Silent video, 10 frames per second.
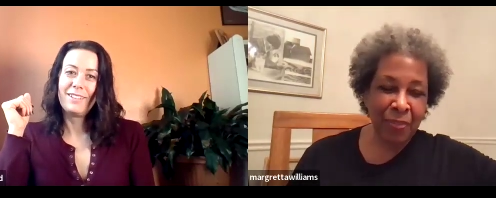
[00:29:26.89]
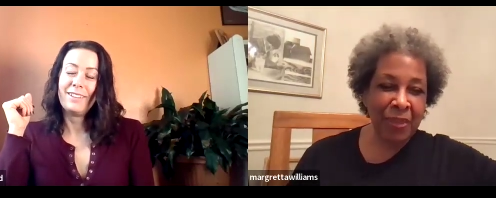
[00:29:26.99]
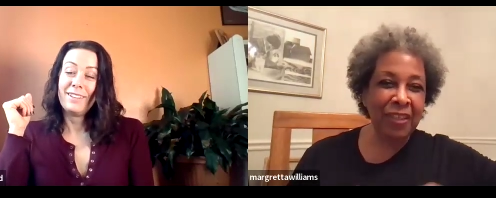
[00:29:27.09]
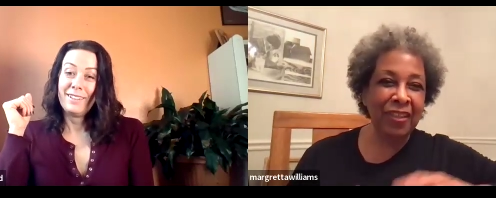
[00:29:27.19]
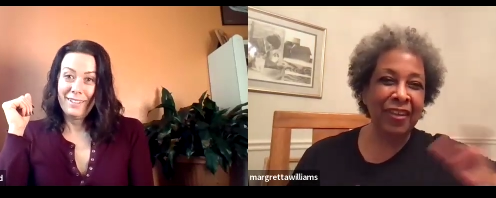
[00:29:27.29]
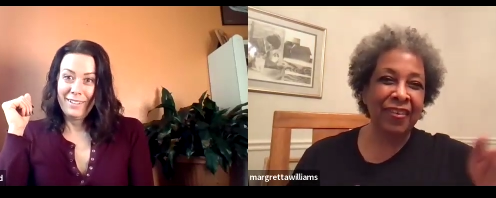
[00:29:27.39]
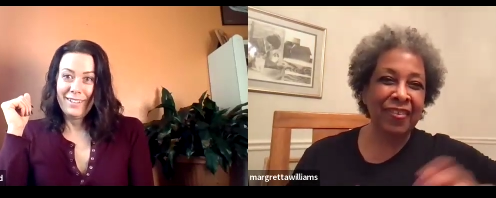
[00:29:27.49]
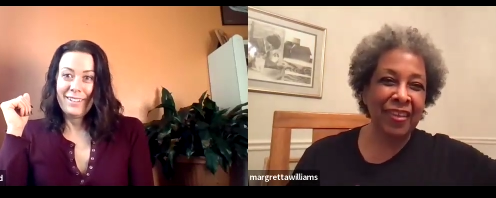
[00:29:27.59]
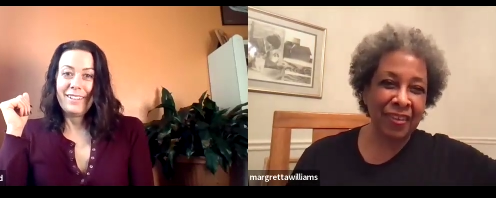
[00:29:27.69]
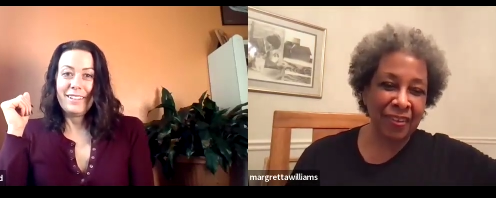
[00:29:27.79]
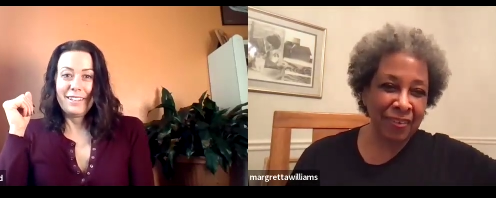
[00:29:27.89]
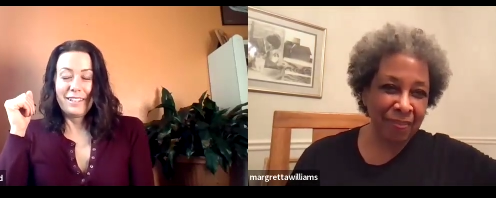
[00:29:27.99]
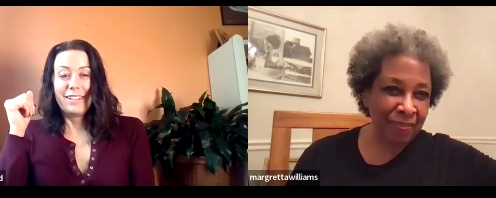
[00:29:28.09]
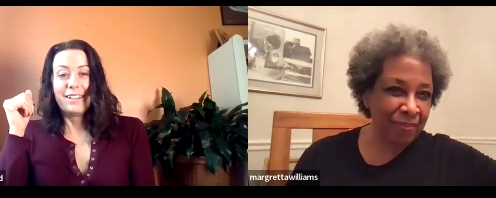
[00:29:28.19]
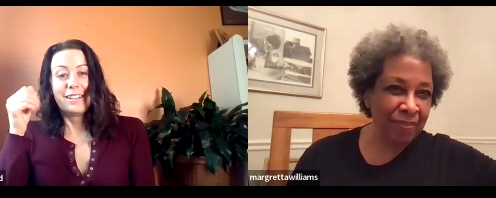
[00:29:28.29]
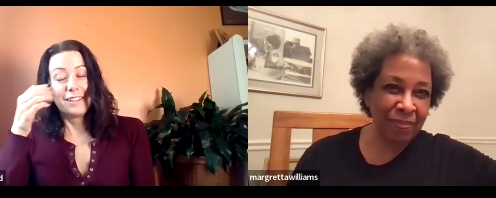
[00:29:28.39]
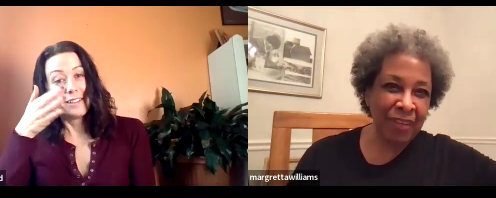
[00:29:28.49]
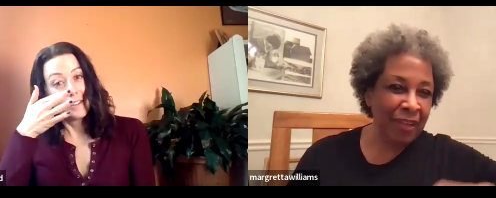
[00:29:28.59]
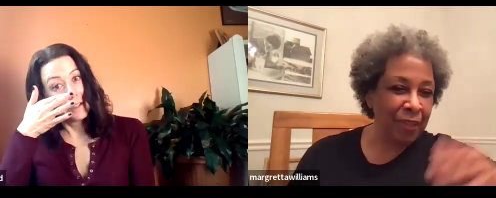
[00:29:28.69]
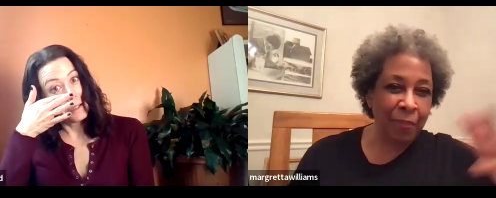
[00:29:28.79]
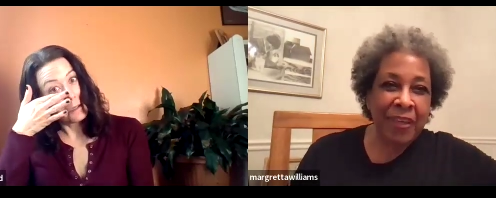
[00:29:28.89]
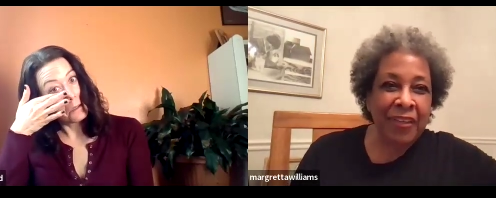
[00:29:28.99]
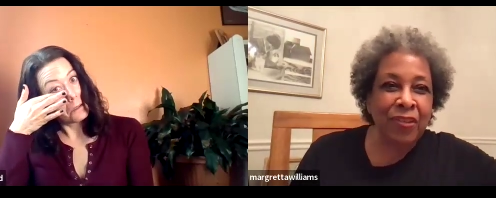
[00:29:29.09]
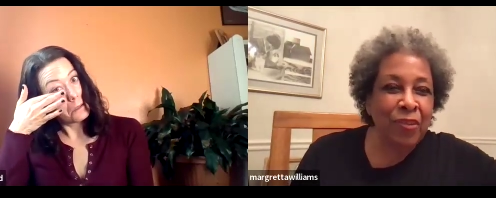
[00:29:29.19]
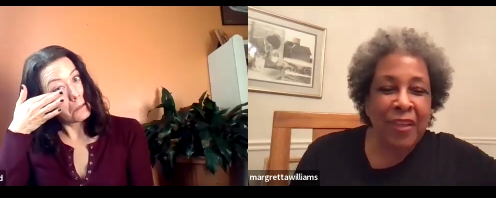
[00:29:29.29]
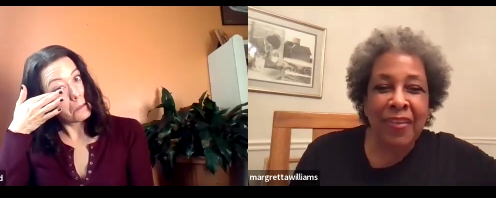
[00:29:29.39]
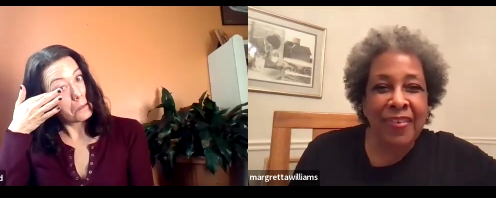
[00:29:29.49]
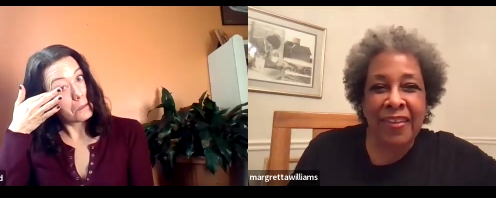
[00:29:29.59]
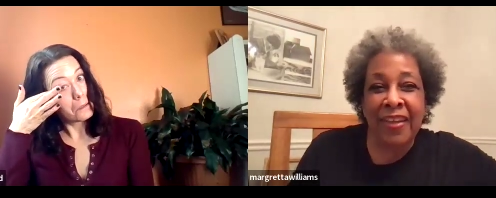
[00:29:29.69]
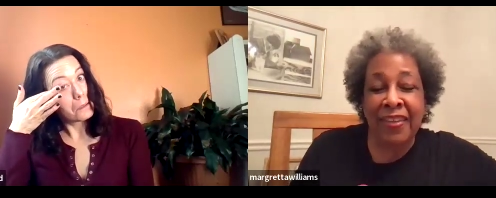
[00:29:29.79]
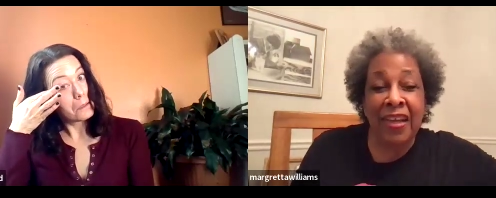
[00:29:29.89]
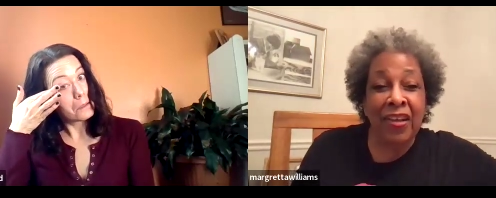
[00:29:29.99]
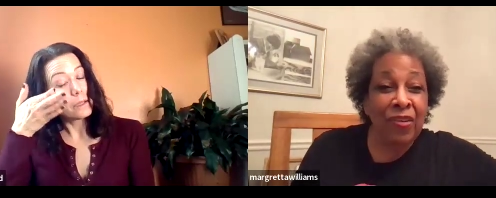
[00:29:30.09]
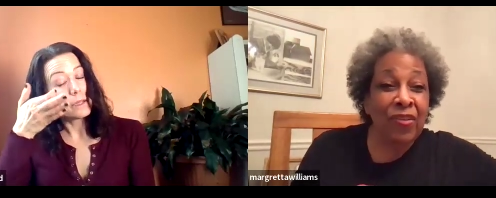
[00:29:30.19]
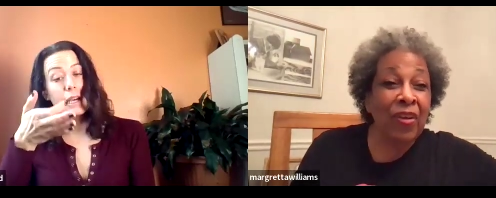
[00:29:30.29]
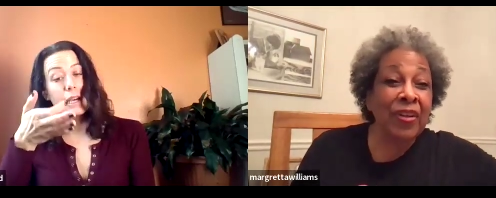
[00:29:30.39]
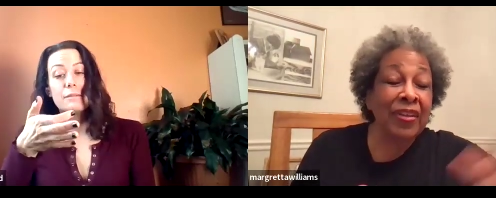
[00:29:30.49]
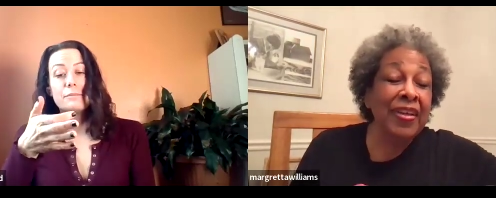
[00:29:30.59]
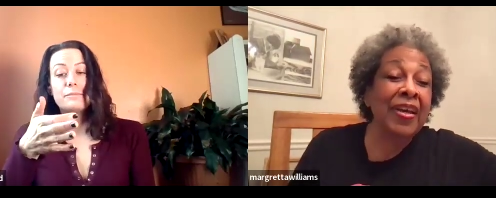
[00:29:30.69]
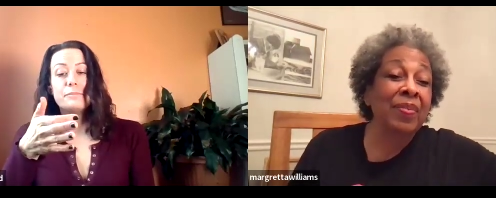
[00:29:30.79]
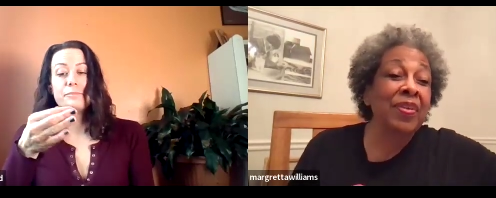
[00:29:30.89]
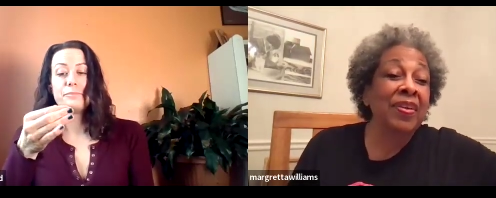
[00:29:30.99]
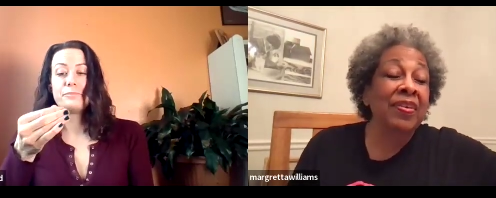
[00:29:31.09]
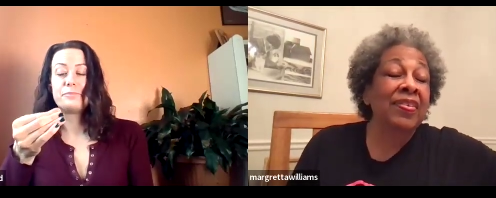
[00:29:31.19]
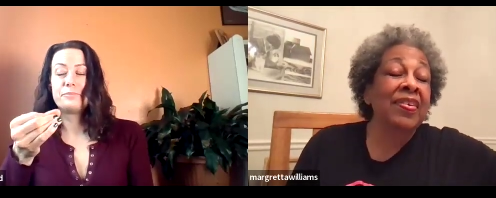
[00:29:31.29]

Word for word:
Speaker 1: especially things that like the beets or things like that that I use yeah. all the time. You know,